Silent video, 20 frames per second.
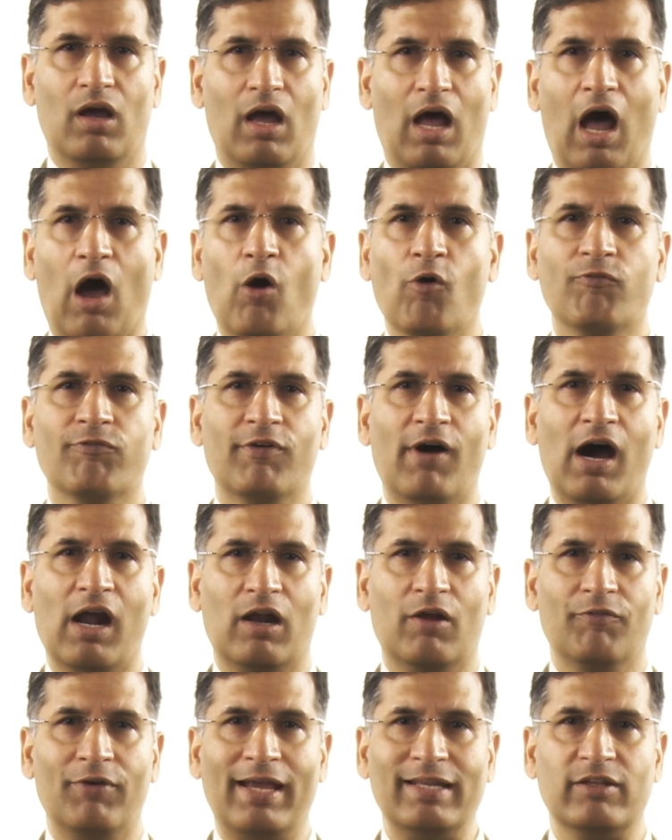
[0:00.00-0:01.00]
how
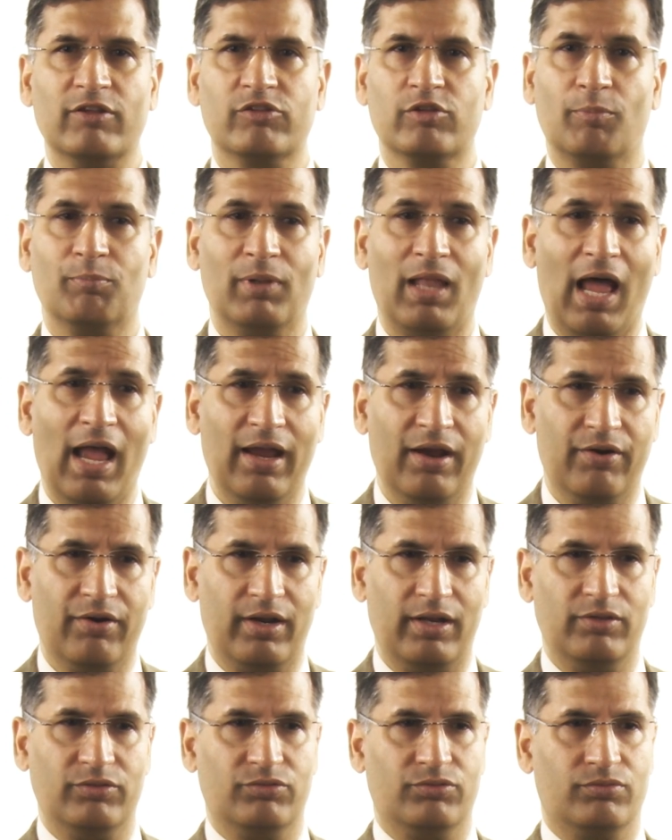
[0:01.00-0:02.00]
far away the supplier
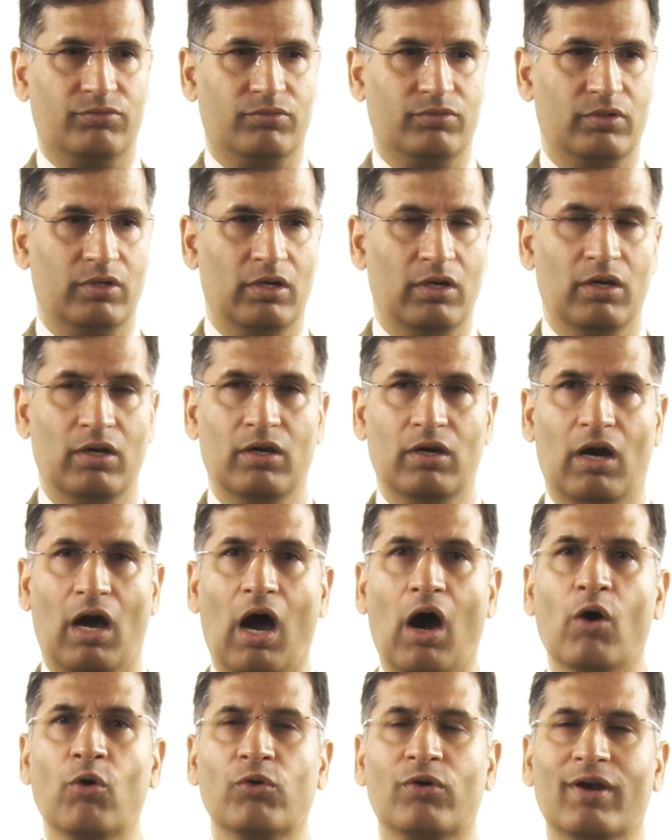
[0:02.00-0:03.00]
is,
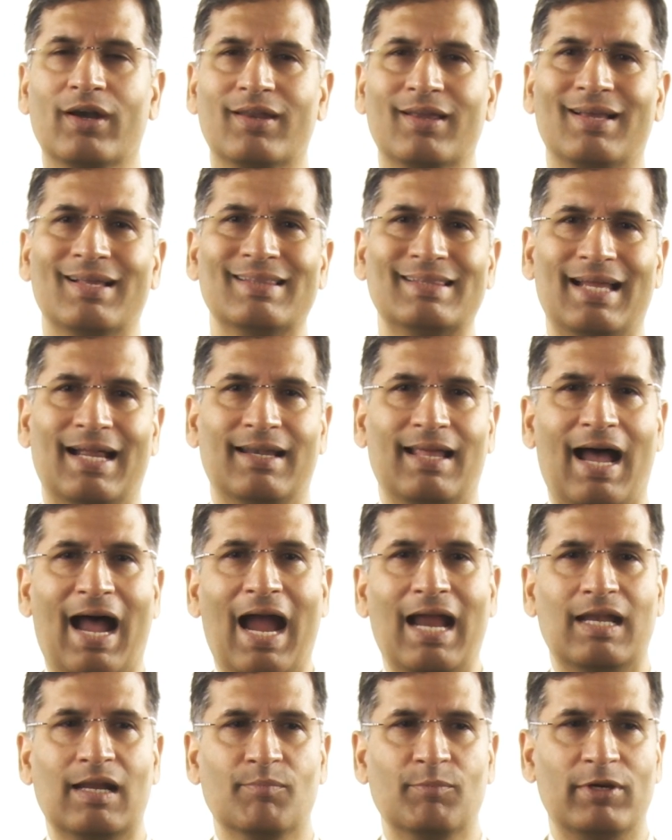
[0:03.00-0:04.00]
how critical that
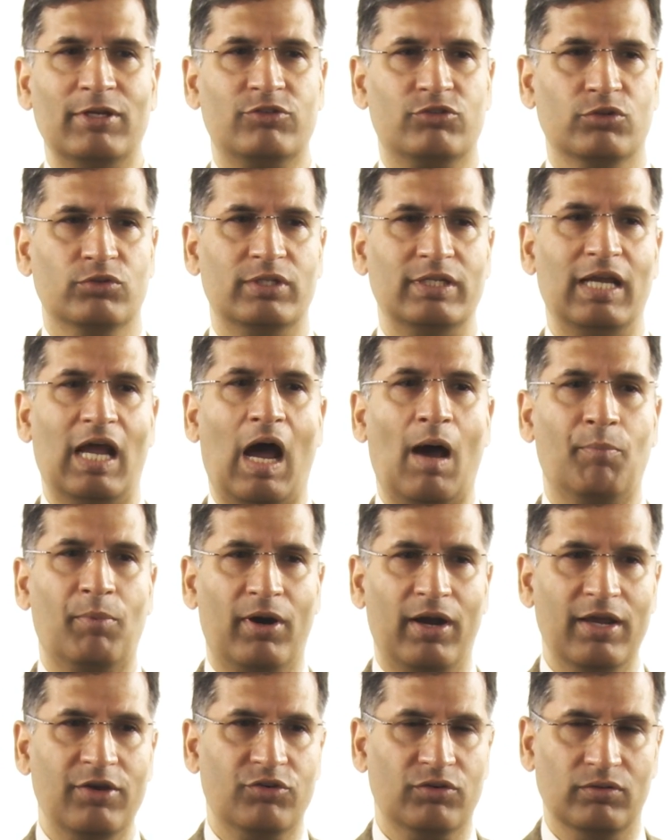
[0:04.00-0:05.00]
item is to the
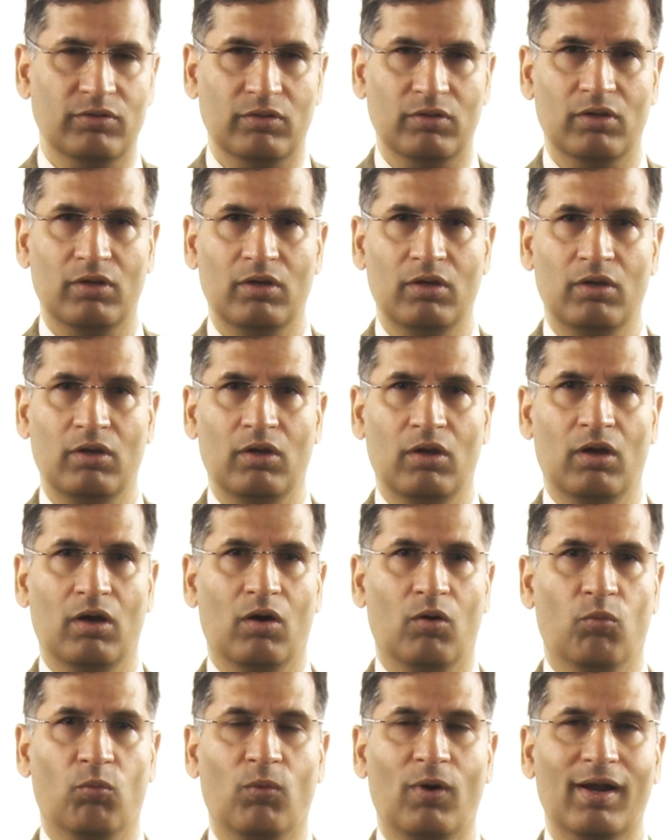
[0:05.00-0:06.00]
operation.
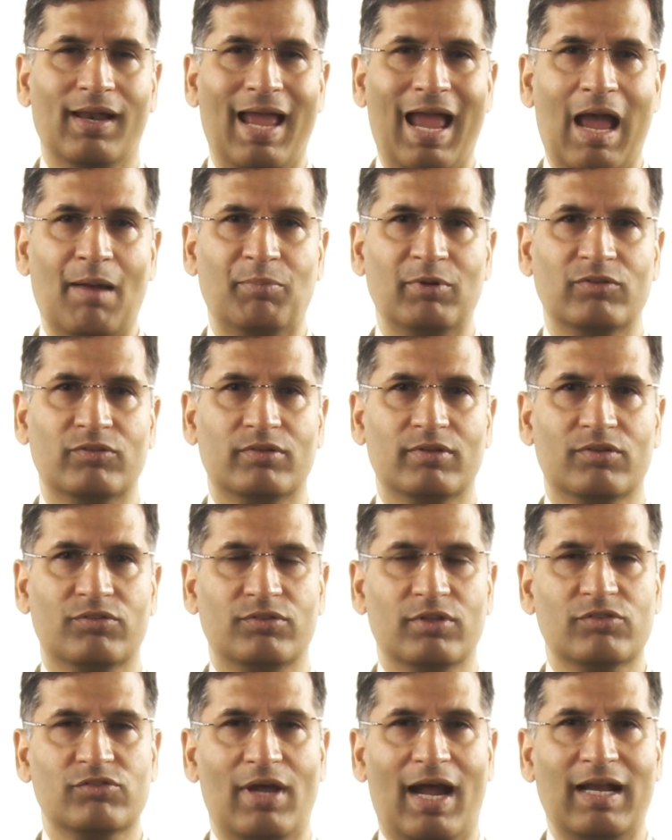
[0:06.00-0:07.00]
What happens is
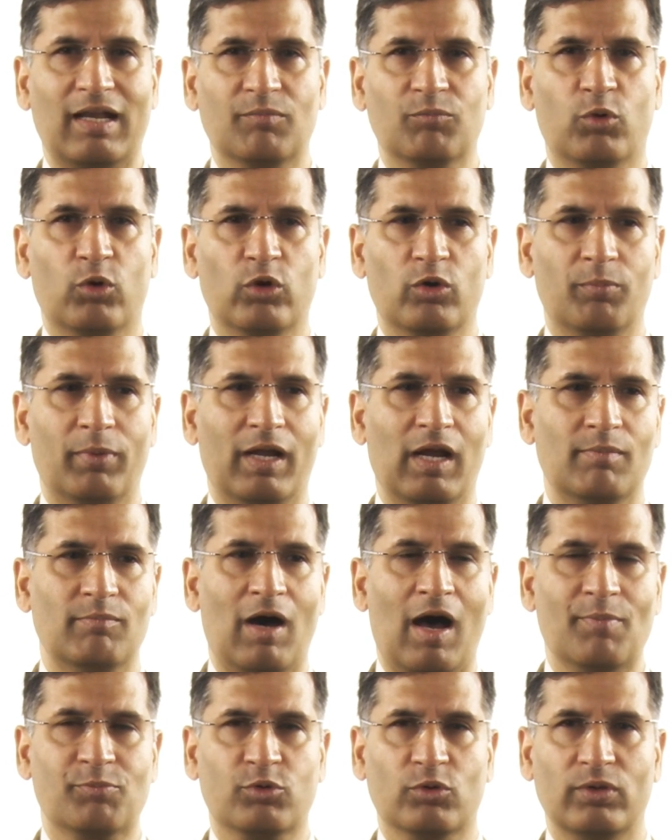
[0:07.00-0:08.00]
this item going to become
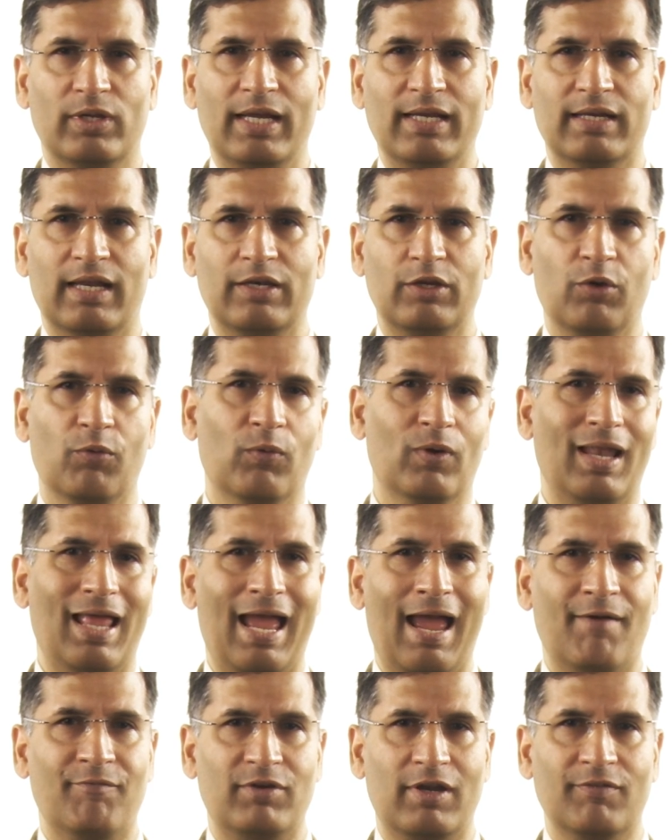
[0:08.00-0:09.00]
obsolete and you will
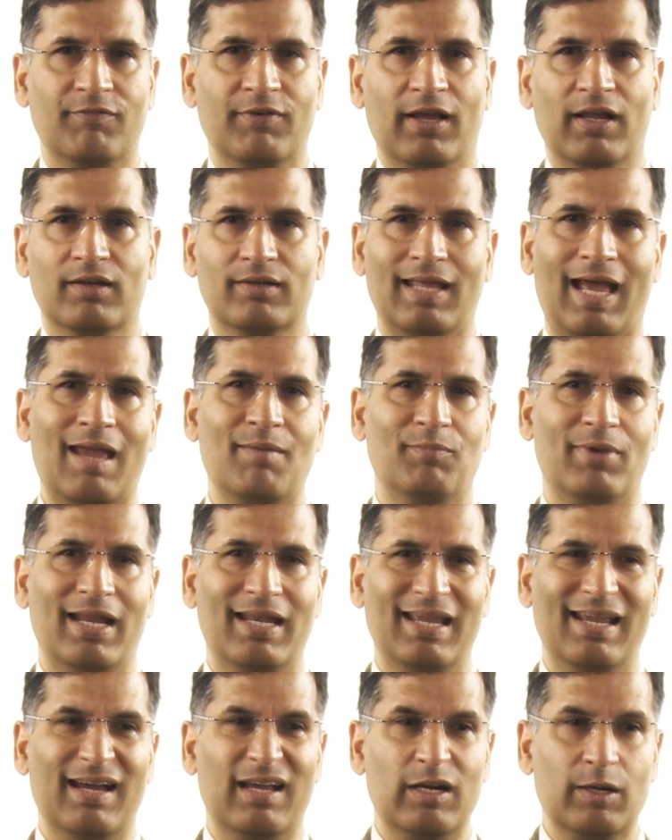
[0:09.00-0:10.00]
have difficult time
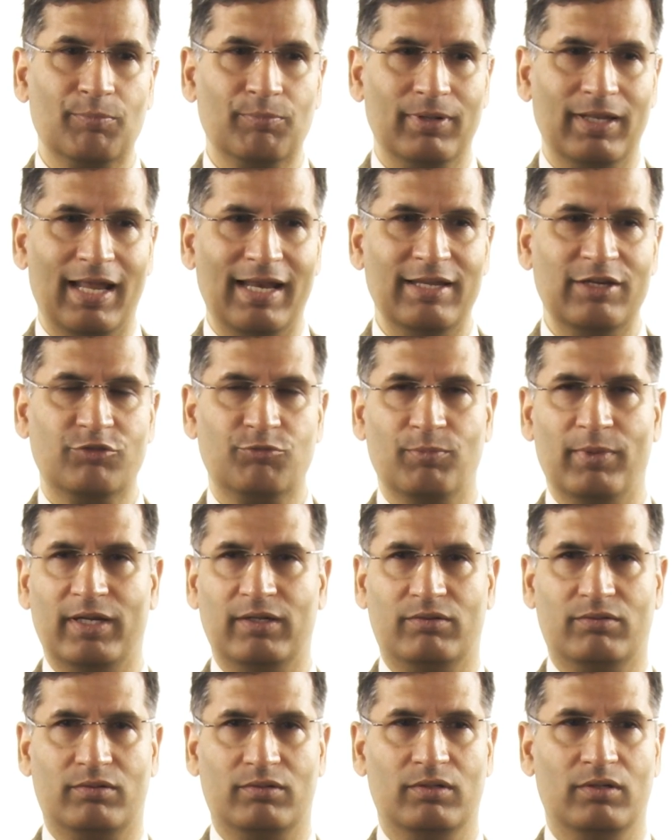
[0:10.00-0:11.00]
getting a
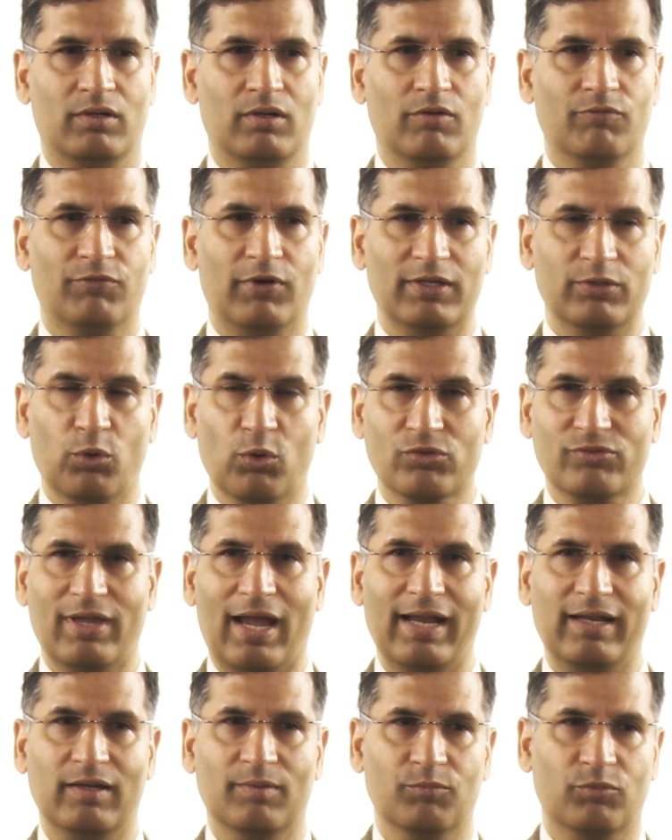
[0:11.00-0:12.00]
replenishment for those
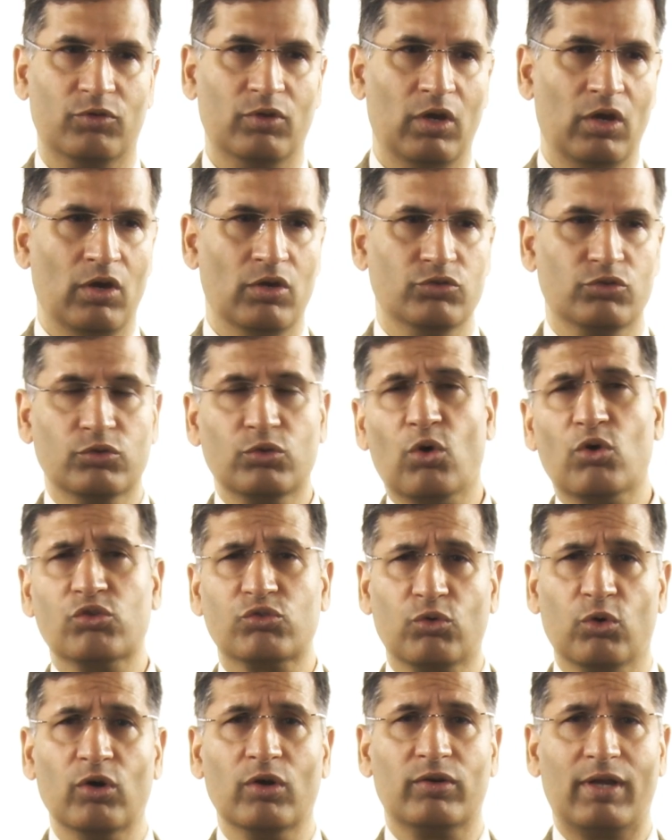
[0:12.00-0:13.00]
items. So
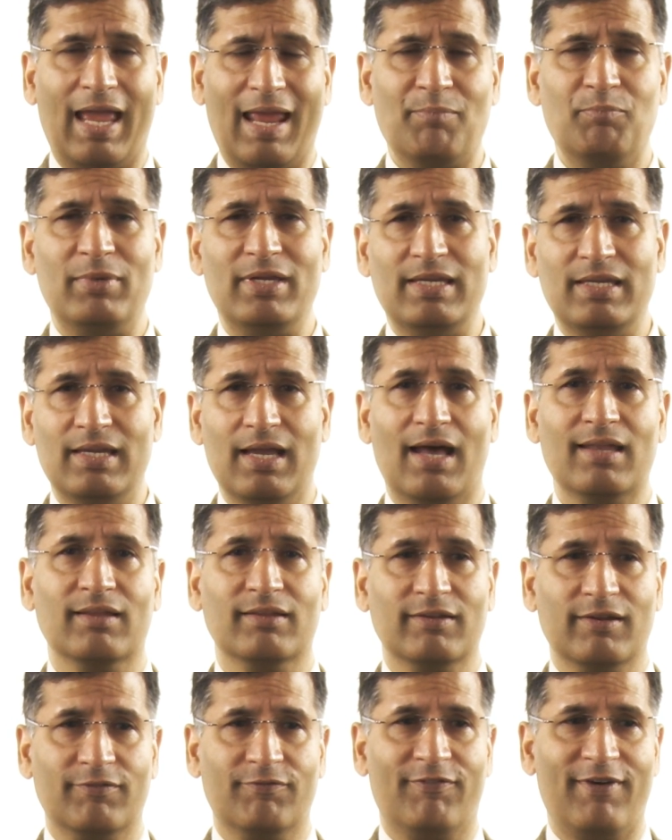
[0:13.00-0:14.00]
those can be
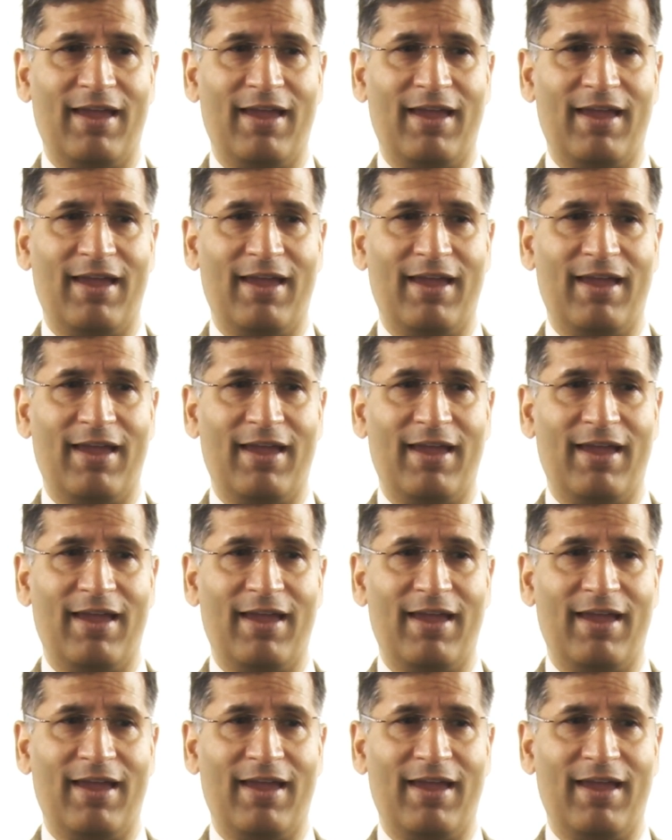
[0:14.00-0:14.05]
another